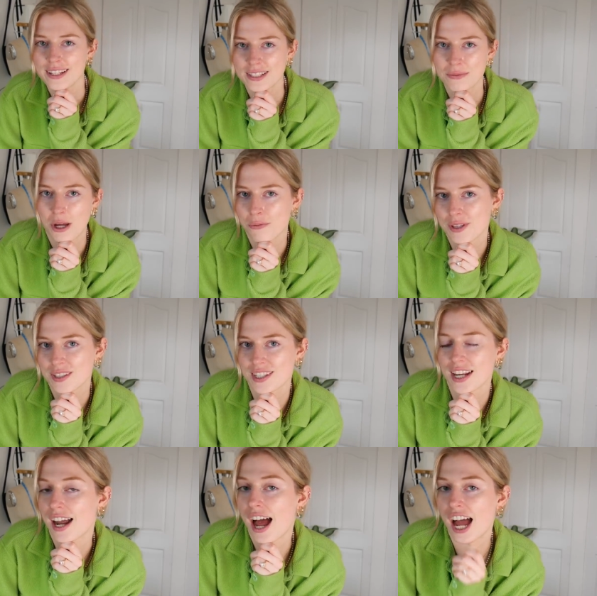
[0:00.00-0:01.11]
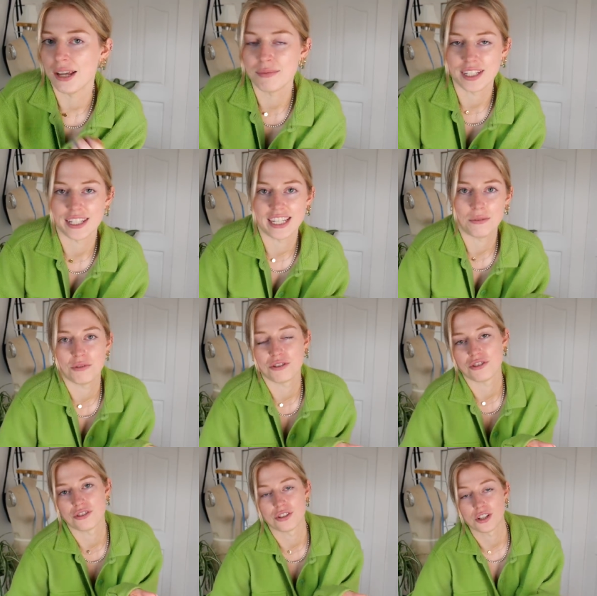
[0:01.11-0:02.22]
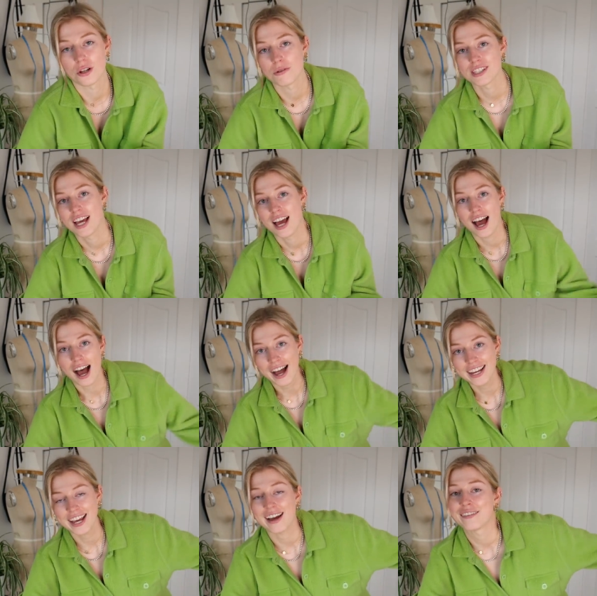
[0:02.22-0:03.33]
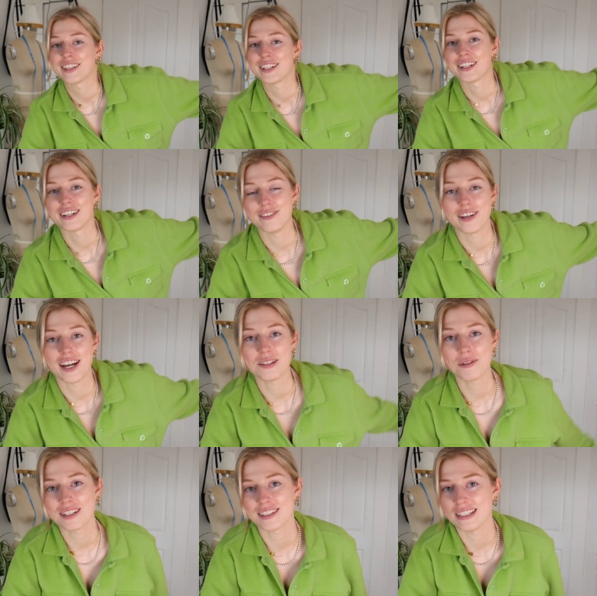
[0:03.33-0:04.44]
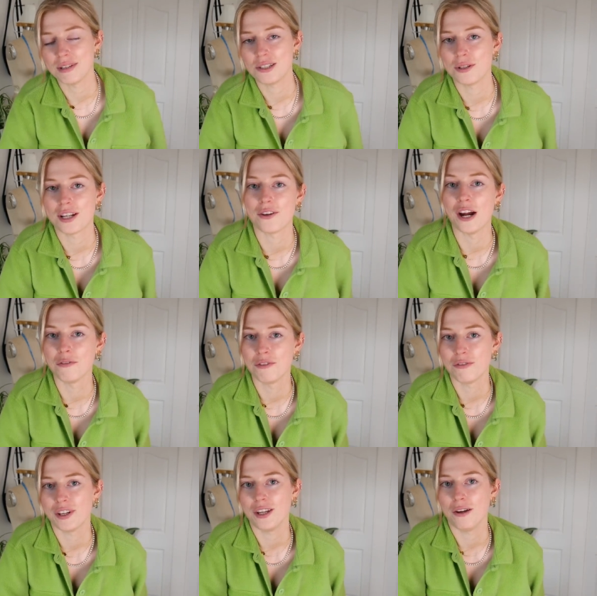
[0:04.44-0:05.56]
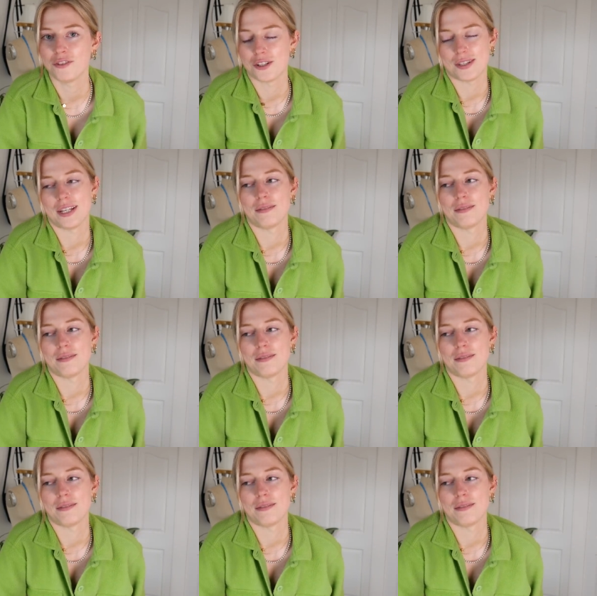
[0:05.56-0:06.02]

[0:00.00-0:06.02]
some outfits that I'm digging with just the clothes I have here. If you guys wanna see me do another outfit video of just like